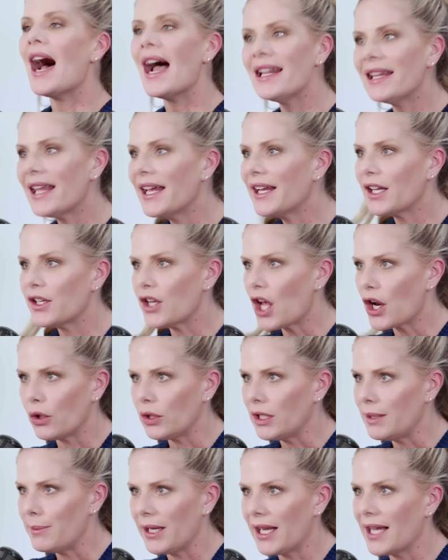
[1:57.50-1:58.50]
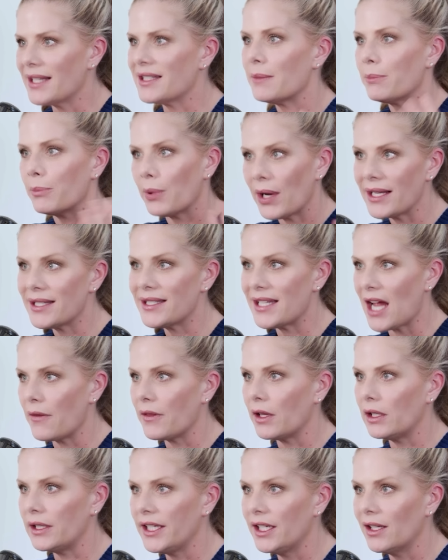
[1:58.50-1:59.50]
I like it not only because it breaks
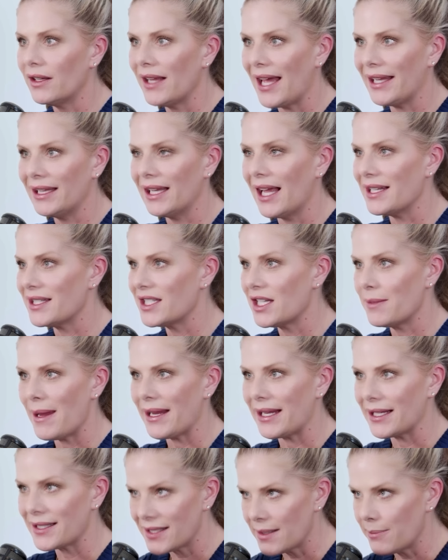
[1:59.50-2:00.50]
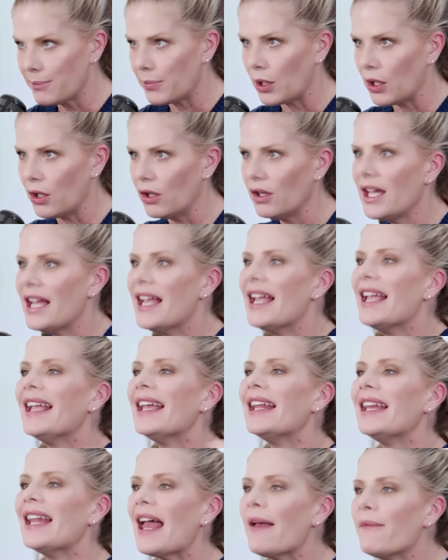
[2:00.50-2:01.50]
down the legal headlines to make it simple,
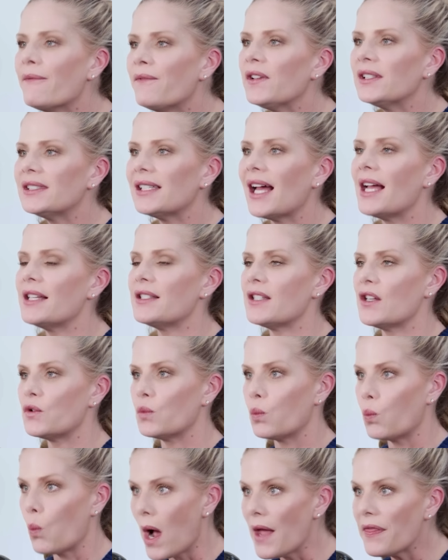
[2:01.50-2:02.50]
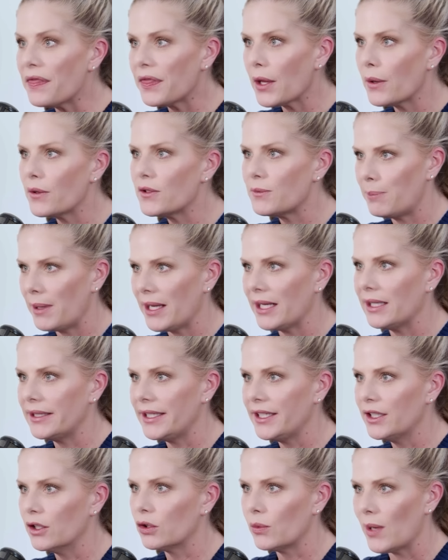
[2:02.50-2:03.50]
it emphasizes what those big
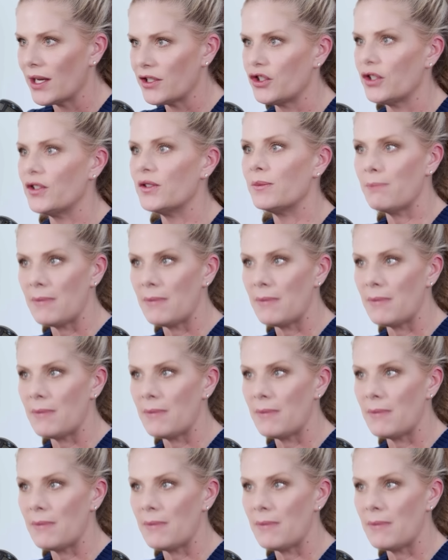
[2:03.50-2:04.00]
legal questions